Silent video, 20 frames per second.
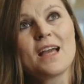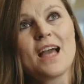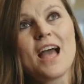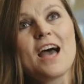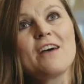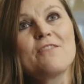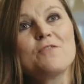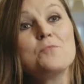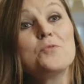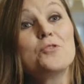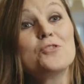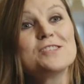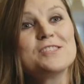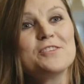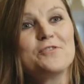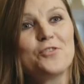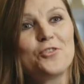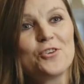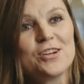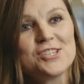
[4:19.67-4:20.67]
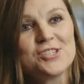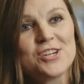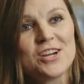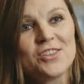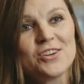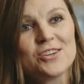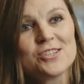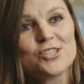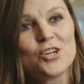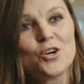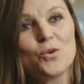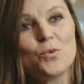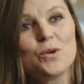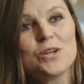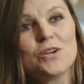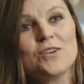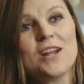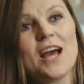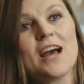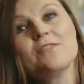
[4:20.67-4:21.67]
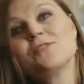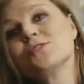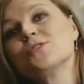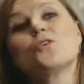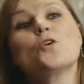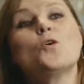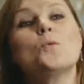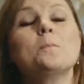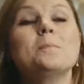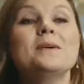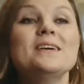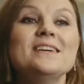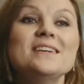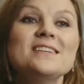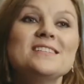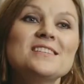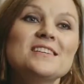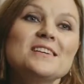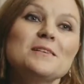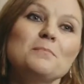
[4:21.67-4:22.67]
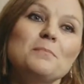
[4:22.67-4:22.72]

have mercy for each other, so we don't have to compete.